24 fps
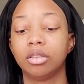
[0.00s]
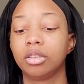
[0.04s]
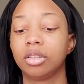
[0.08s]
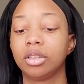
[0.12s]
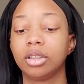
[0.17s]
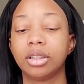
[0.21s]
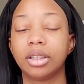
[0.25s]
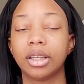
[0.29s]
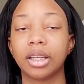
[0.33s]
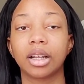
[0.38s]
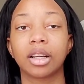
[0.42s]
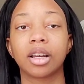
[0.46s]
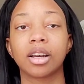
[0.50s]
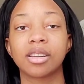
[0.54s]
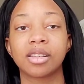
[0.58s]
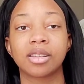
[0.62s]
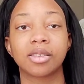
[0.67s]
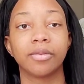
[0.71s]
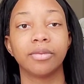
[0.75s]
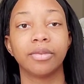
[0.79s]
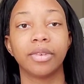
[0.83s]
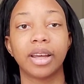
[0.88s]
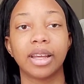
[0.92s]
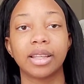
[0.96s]
get a
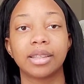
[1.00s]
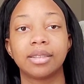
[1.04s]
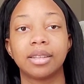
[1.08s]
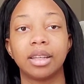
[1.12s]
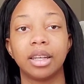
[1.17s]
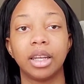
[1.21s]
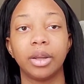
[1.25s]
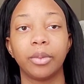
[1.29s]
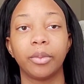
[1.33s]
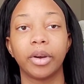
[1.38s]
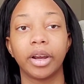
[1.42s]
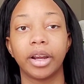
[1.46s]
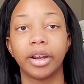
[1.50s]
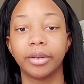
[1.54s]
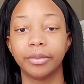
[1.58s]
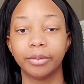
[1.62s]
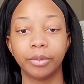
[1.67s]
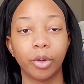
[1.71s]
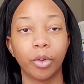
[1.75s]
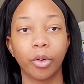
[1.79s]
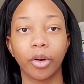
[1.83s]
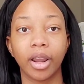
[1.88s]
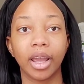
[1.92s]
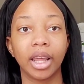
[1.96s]
custom vest anywhere,
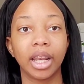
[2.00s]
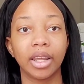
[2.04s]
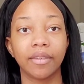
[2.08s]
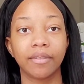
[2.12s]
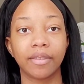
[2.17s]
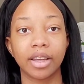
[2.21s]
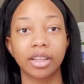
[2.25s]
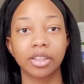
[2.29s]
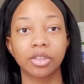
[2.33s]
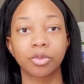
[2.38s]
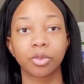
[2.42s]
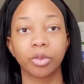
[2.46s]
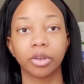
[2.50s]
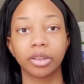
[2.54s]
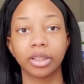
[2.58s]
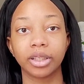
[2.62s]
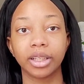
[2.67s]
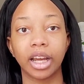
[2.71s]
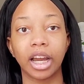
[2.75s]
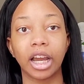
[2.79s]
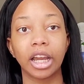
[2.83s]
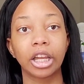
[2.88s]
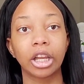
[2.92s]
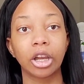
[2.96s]
or any vest really,
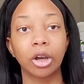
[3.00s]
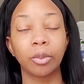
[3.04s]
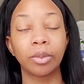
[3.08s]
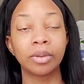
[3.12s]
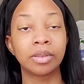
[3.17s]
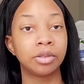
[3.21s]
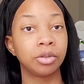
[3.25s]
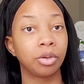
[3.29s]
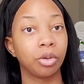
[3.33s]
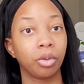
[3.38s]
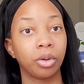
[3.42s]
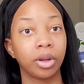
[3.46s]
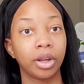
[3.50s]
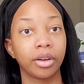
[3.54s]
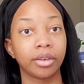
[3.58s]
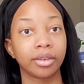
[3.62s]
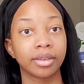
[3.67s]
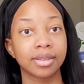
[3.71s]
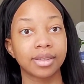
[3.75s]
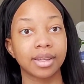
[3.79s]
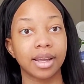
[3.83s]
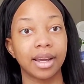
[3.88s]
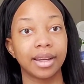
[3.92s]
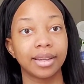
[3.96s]
I go with Doodle Gear
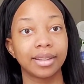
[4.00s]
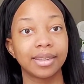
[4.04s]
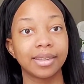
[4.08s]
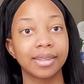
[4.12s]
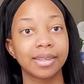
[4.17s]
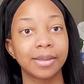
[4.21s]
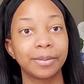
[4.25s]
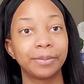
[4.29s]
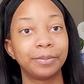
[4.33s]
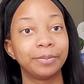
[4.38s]
Designs